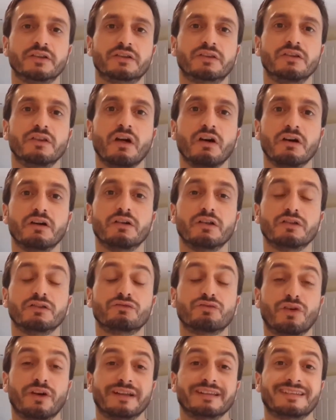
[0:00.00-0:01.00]
just not
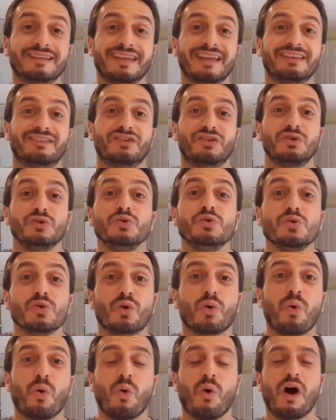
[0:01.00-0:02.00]
trying to get too
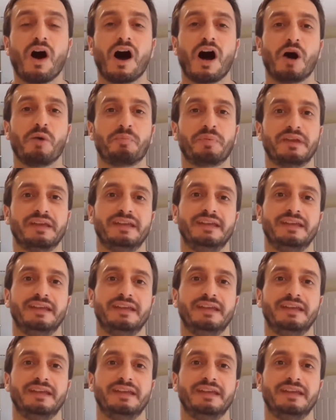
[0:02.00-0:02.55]
caught up